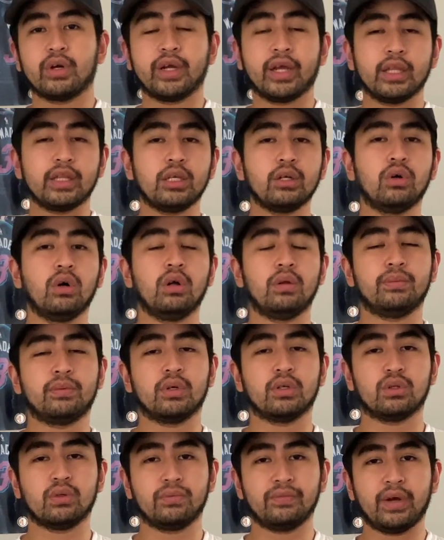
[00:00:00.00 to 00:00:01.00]
any
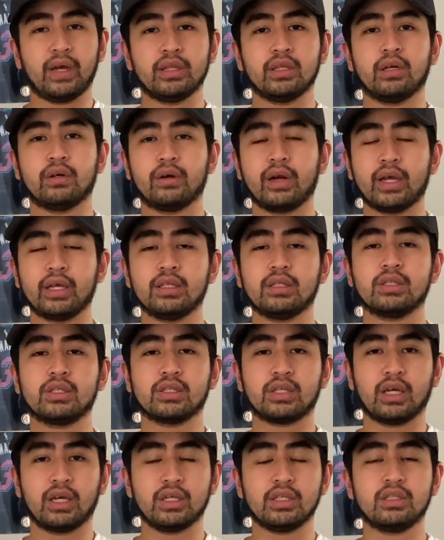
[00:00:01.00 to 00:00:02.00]
golfer to find the right
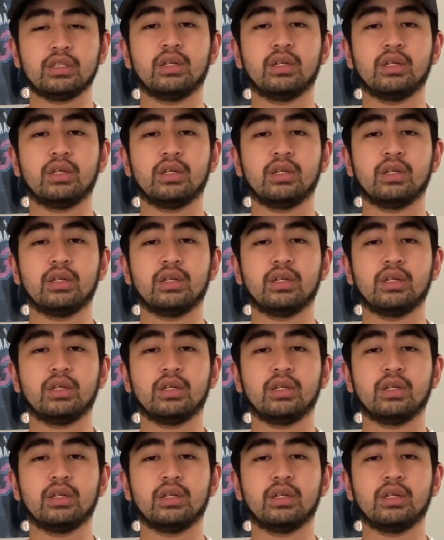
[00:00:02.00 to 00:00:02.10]
size,